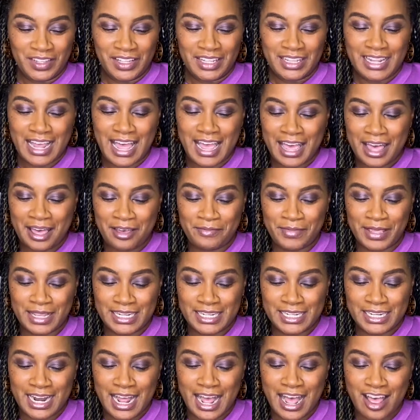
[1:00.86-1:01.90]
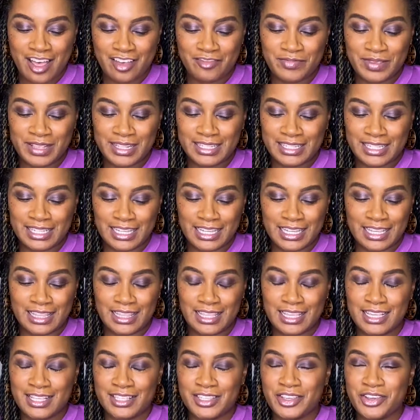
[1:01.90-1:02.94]
like I mentioned, I've been seeing
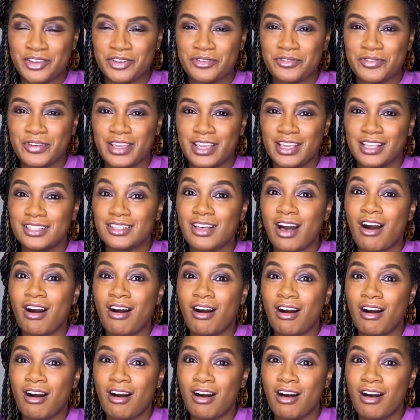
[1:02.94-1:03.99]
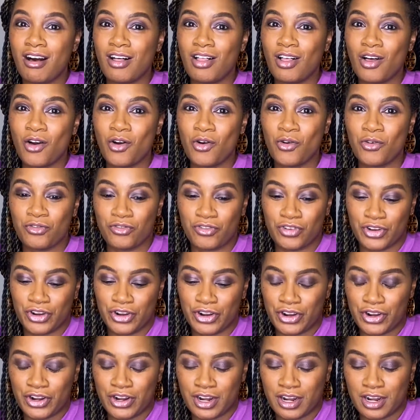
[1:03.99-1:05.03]
these earrings all
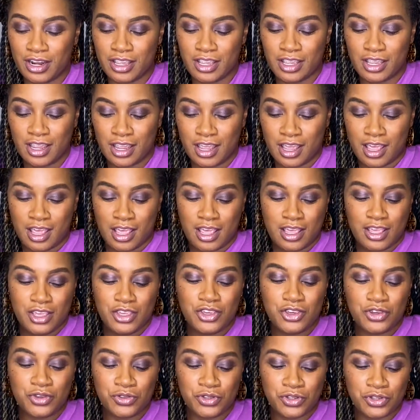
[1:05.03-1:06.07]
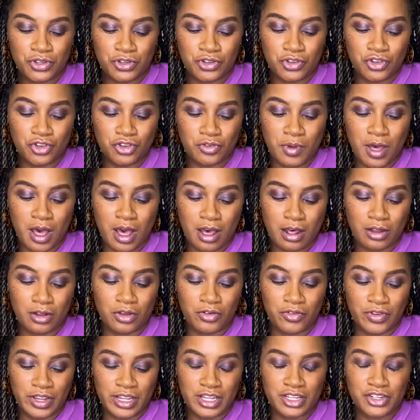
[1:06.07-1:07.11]
over YouTube, all
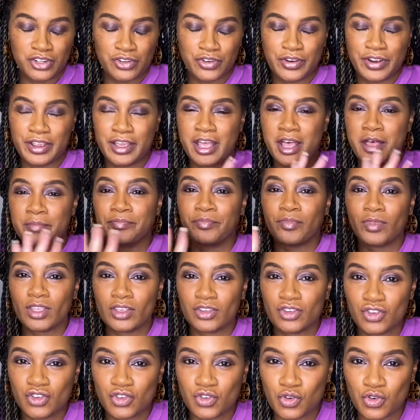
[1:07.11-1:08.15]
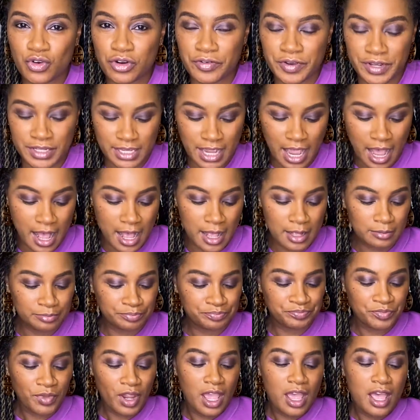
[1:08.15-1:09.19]
over Instagram, story time.
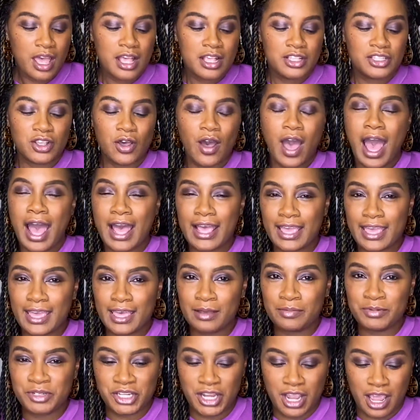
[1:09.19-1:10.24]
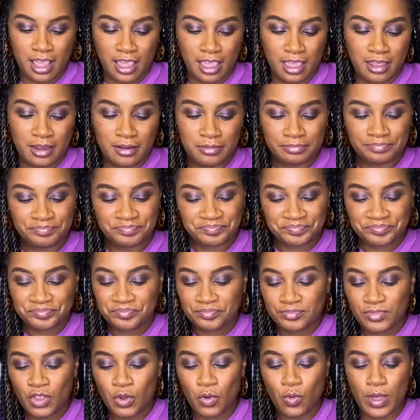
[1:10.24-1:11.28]
So I kept checking
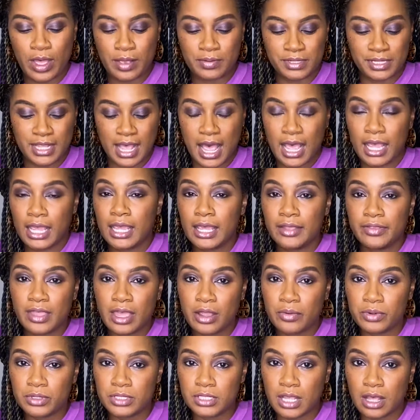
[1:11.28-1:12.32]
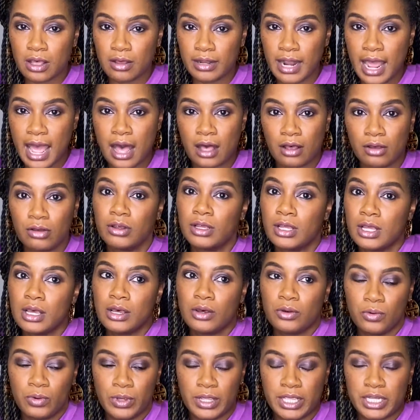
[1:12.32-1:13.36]
the website and they were sold out,
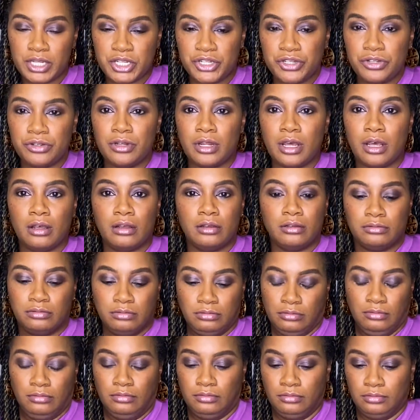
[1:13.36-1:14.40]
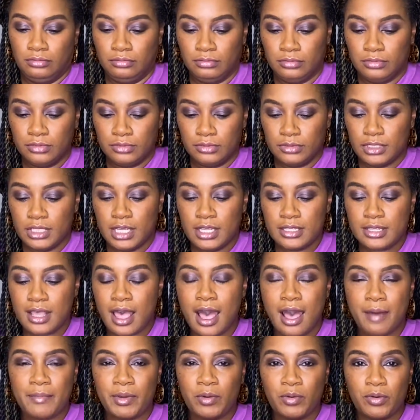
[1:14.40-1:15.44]
which, you know, is
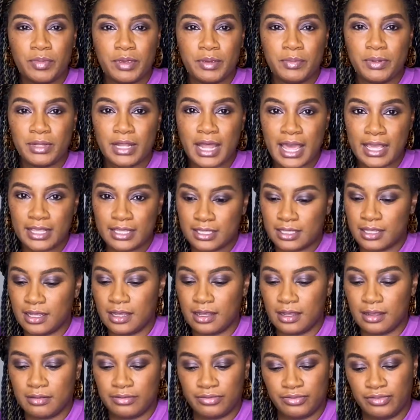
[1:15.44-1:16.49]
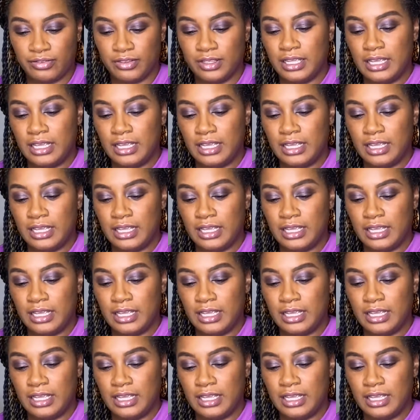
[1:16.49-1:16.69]
common. When people like stuff,